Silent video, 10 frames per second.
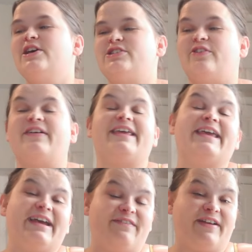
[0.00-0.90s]
So if I
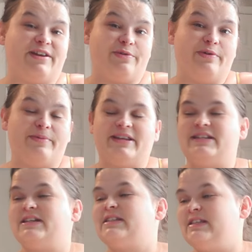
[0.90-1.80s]
can't find a
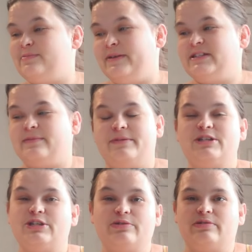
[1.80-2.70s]
romantic suspense, I'm
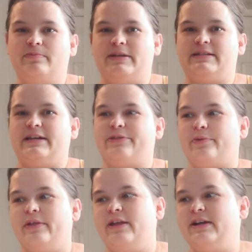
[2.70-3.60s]
gonna do a domestic
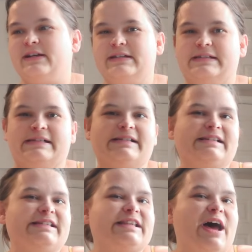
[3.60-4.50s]
thriller.
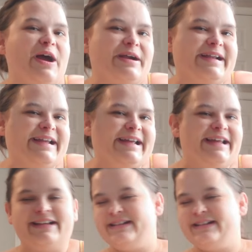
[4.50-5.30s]
Sorry.